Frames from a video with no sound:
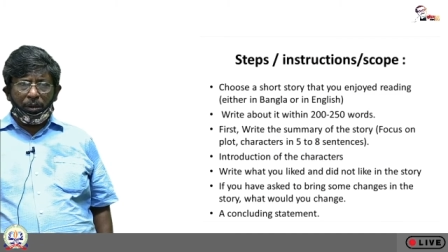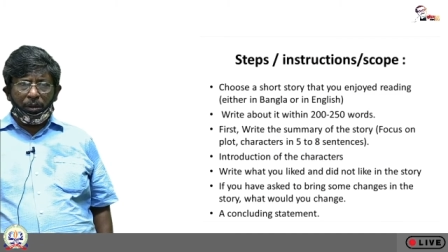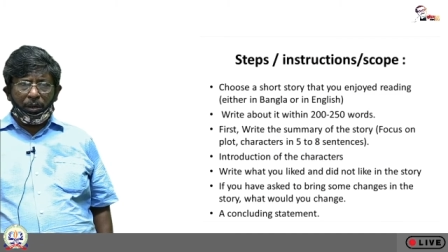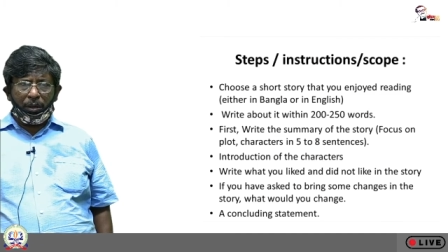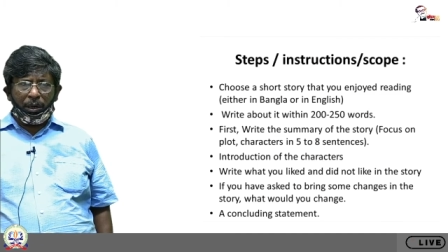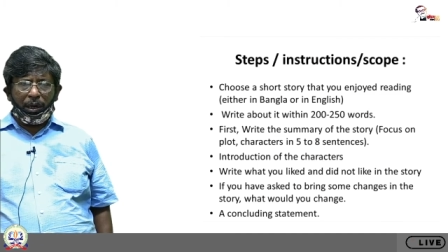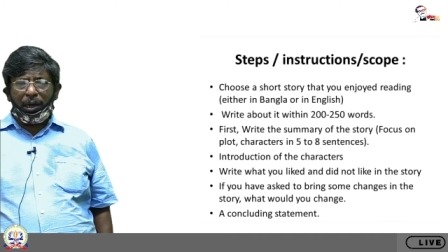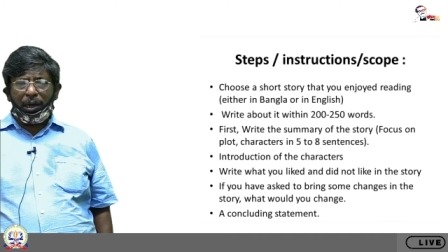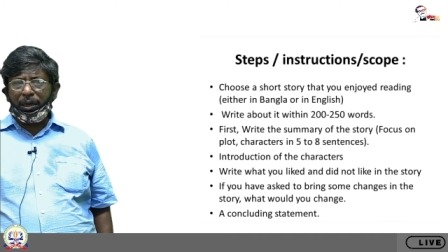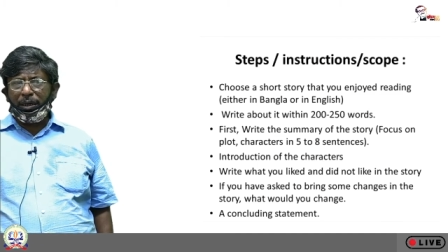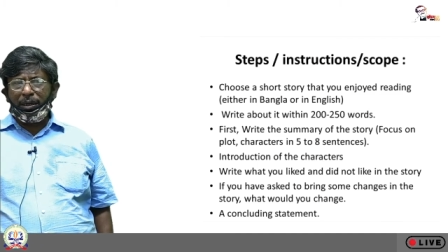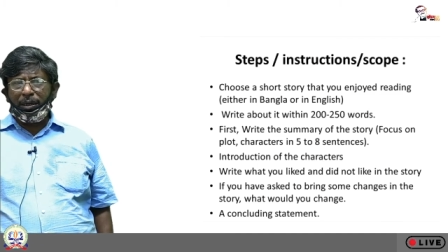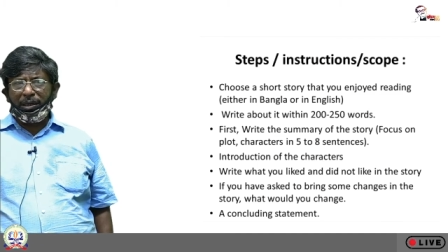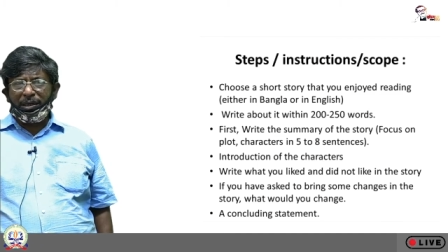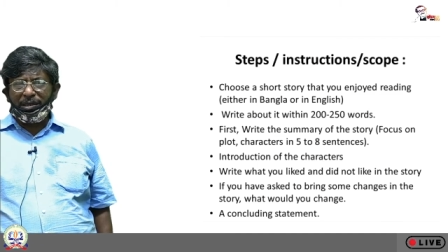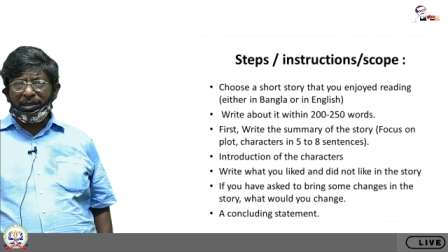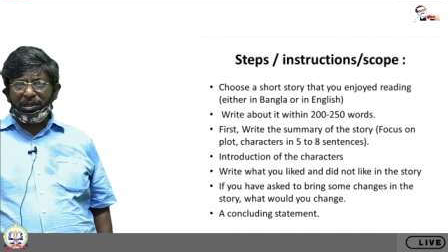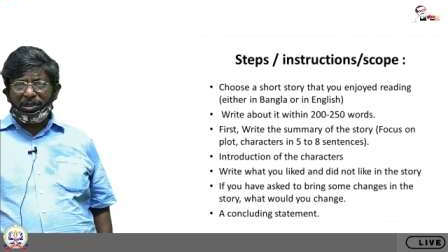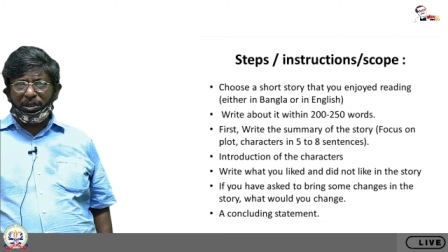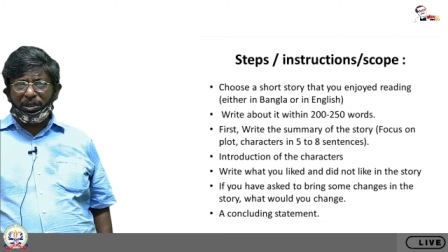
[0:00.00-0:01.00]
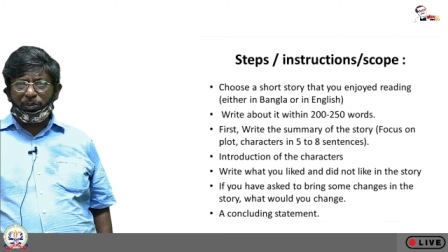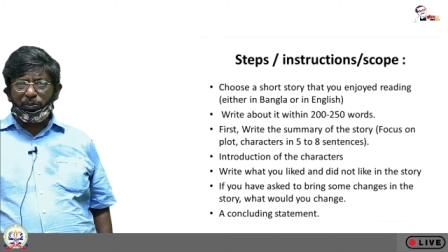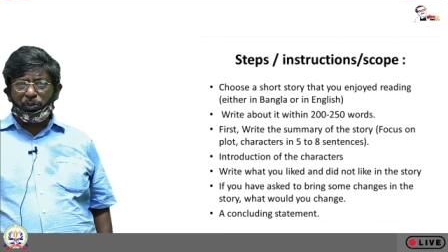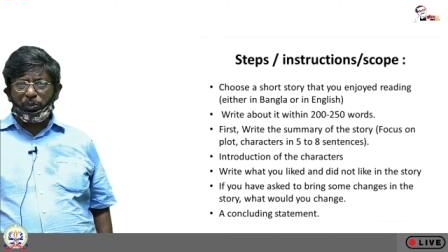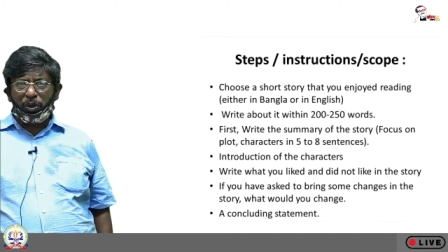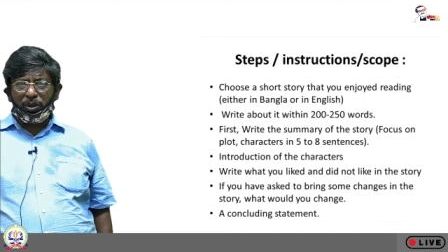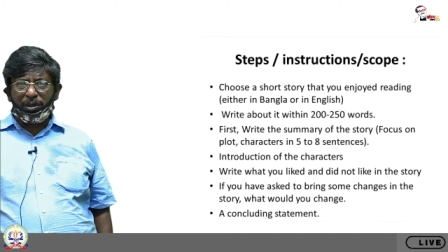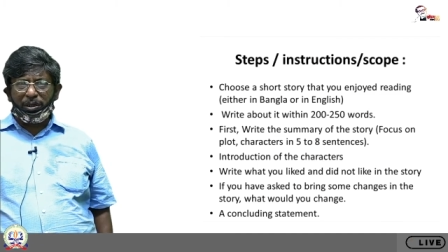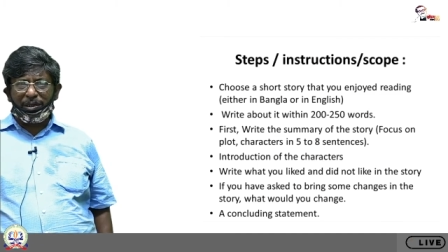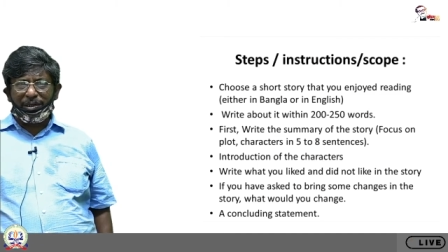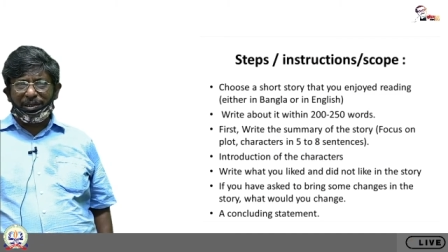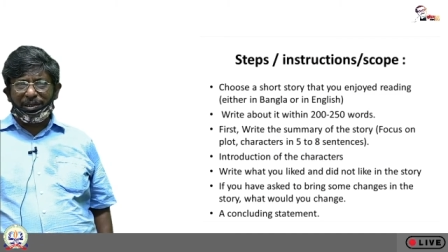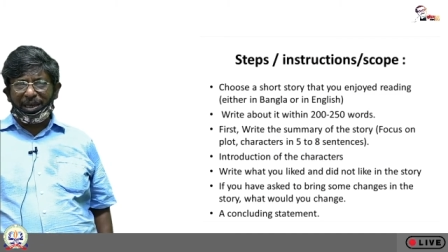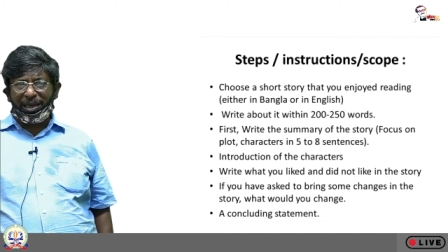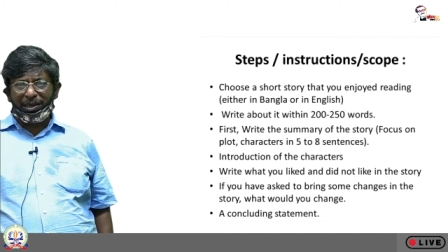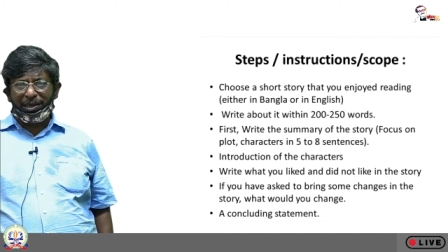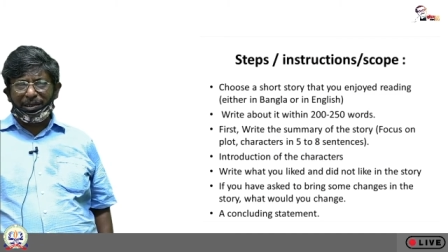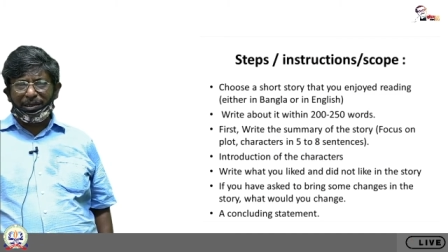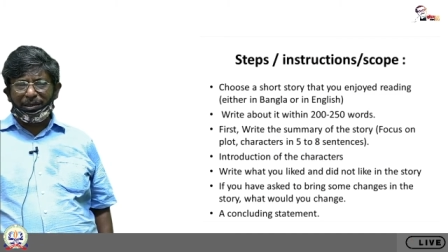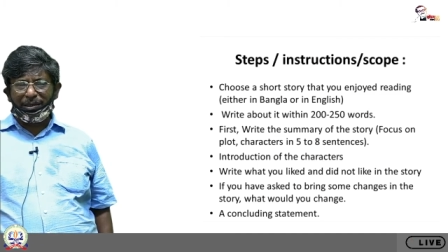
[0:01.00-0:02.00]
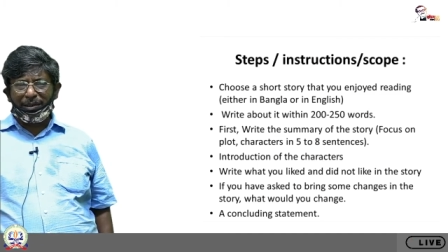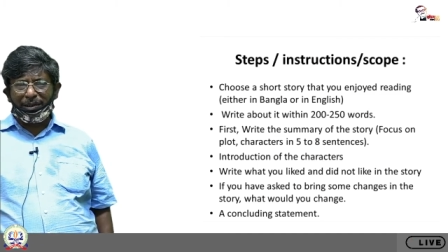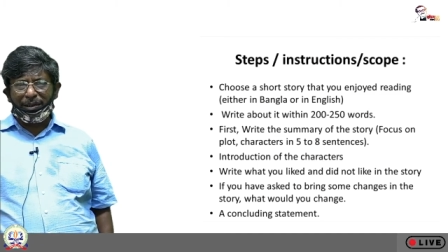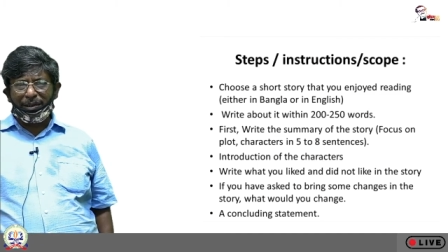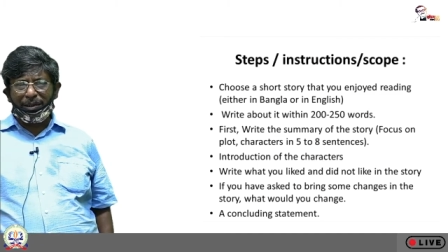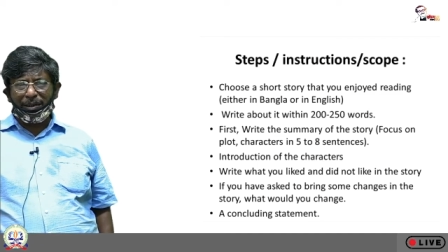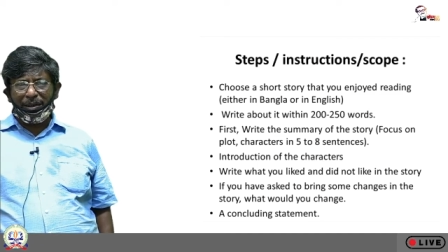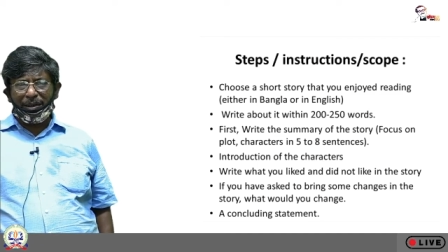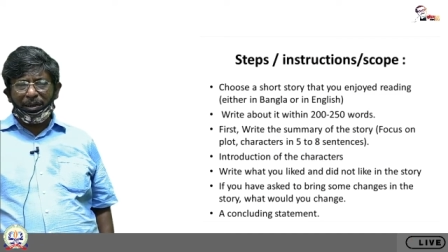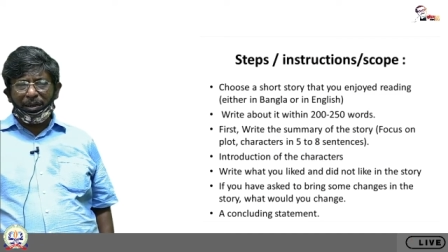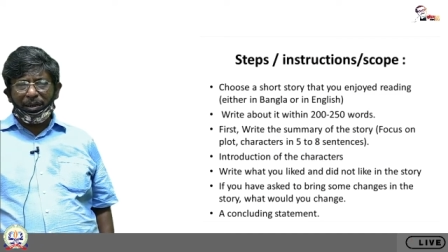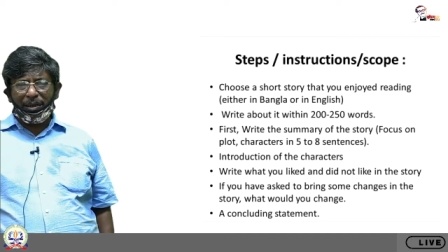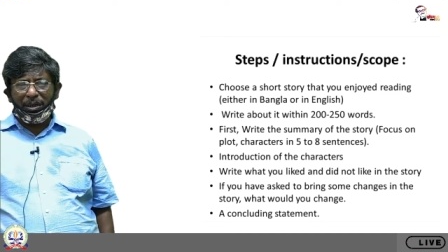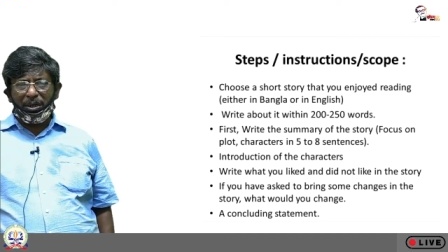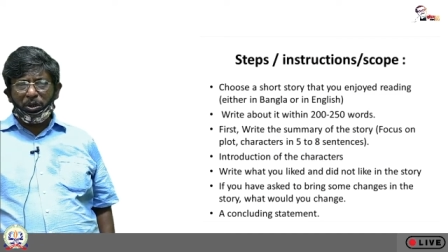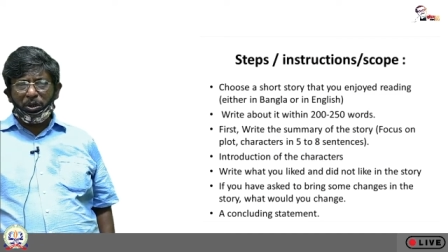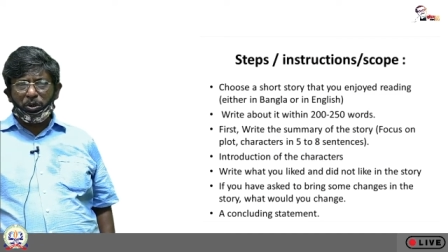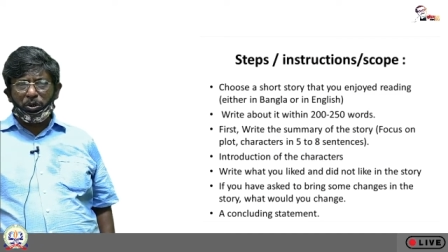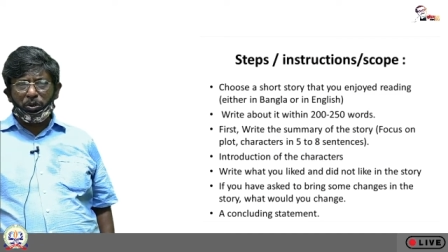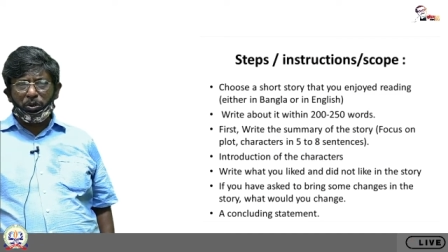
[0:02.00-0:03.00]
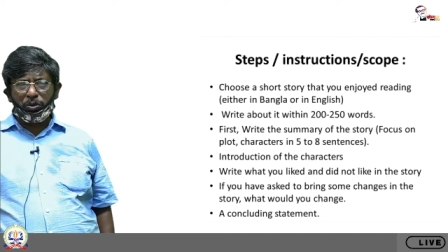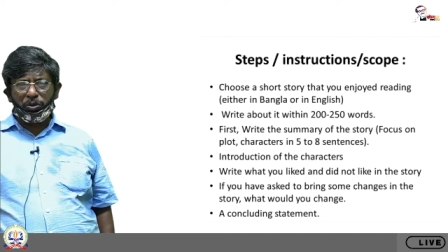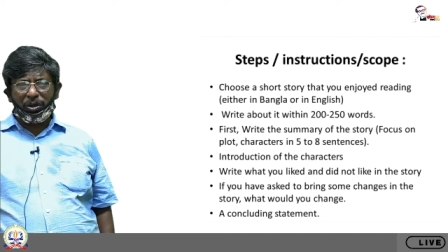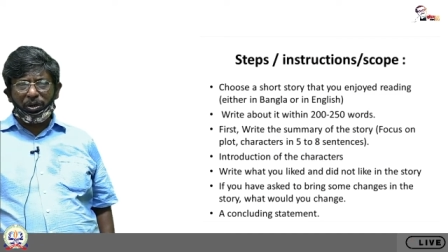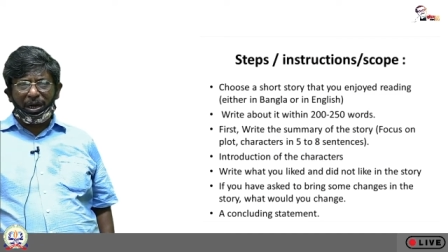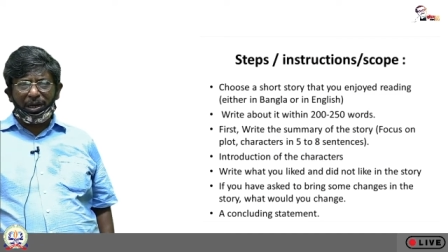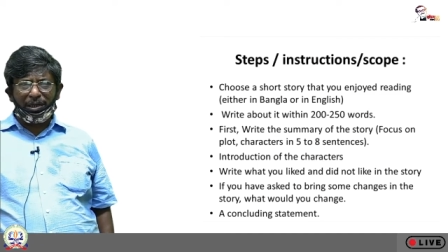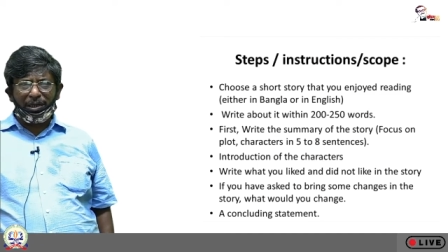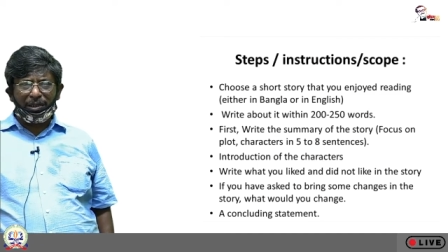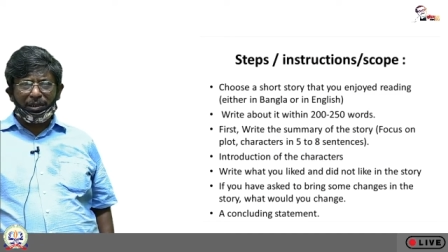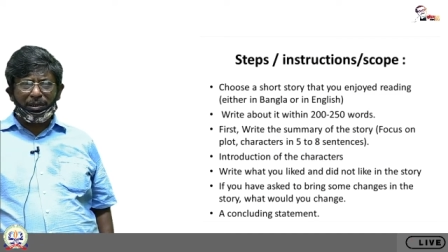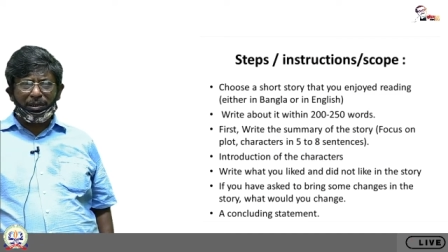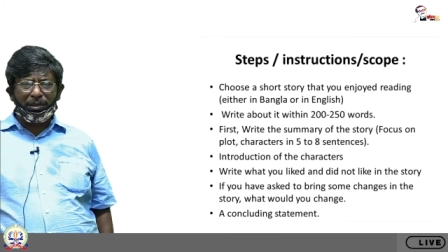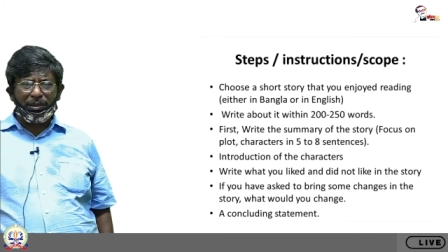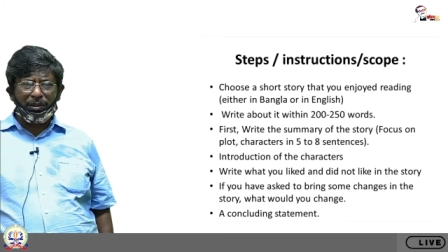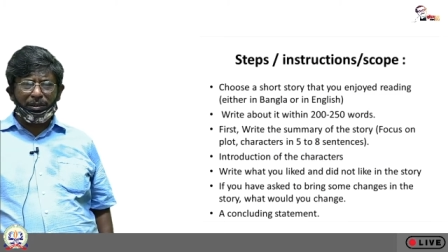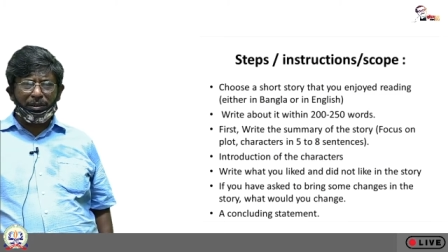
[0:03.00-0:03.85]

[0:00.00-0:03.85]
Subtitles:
And it is important that you should write